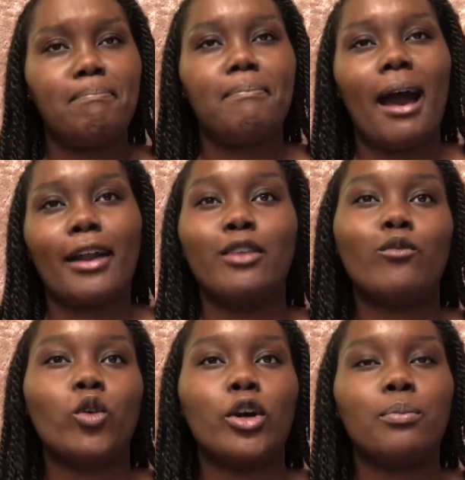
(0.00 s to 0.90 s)
back and
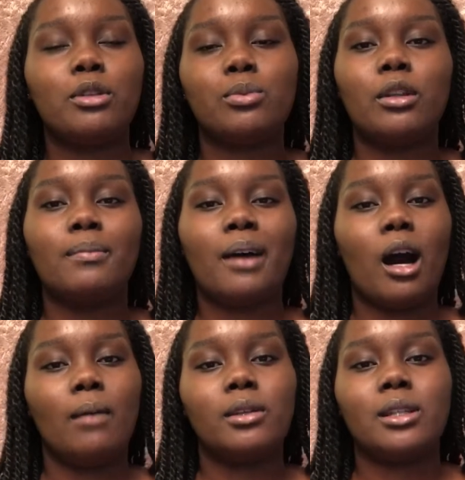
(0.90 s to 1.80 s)
forth between the
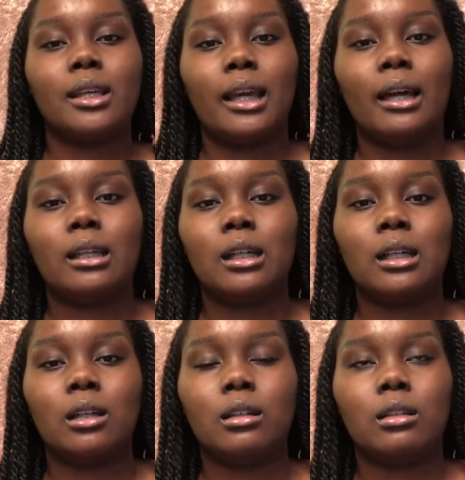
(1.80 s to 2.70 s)
Bahamas and
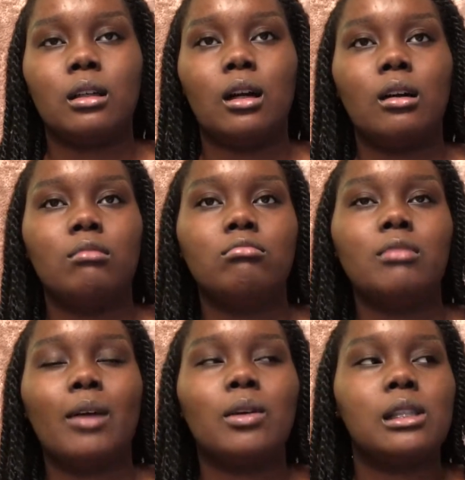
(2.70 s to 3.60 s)
Canada.
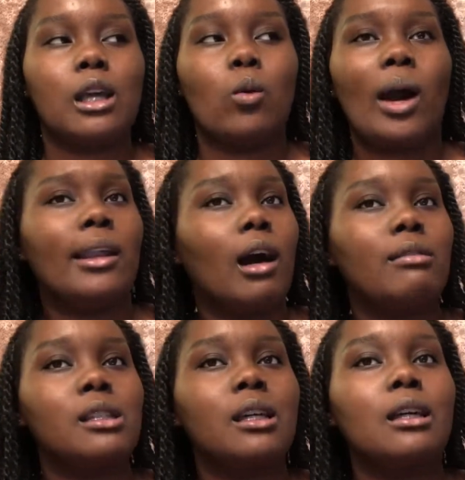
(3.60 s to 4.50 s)
I won't say quite
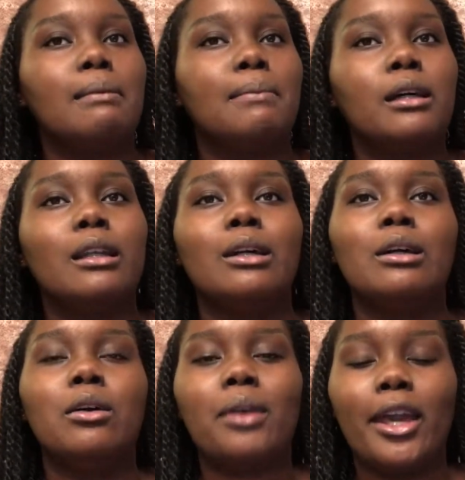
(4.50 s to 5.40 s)
often, but
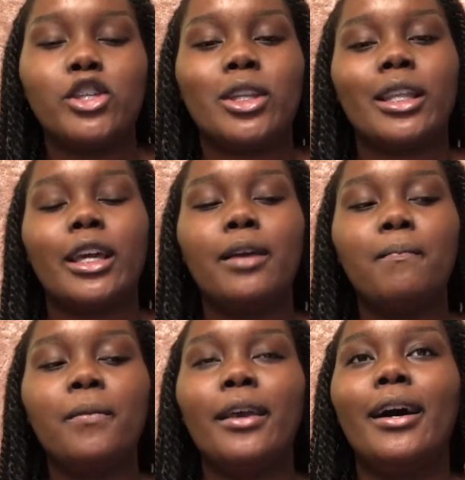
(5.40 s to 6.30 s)
occasionally.
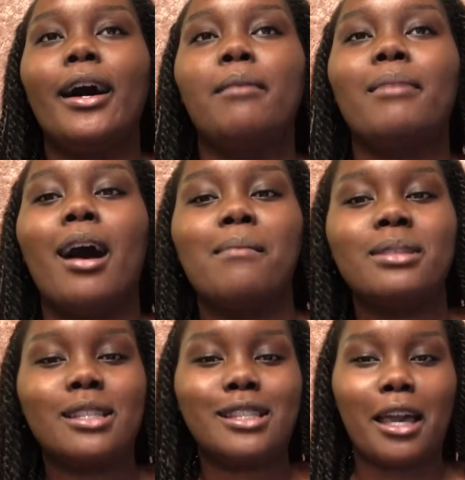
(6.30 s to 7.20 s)

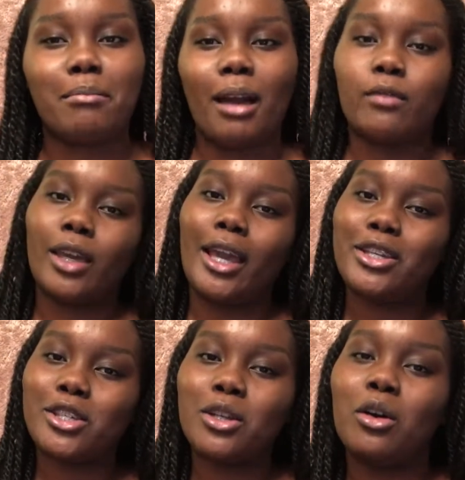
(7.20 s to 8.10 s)
Bahamas is like my
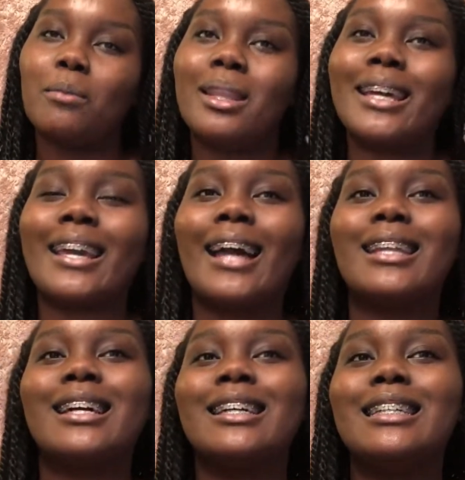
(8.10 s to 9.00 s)
vacation home, and then
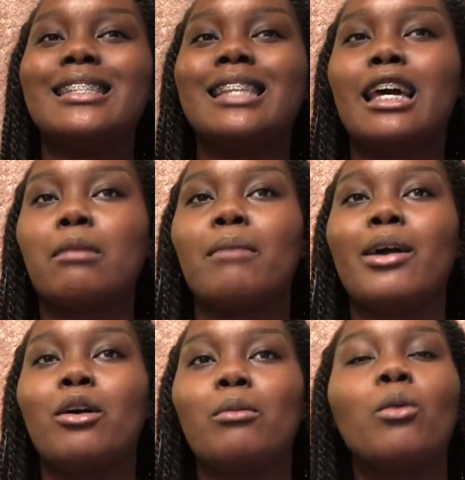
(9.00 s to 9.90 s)
Canada is like my
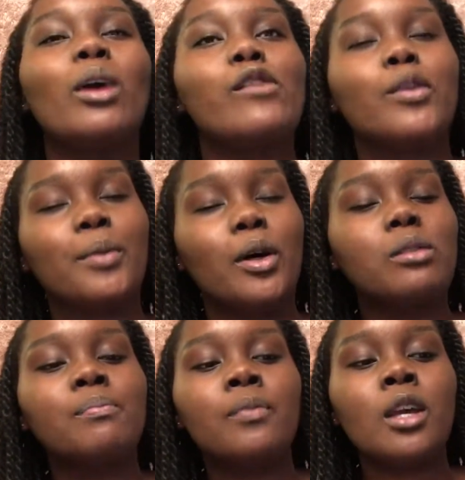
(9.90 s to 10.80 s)
home away from home.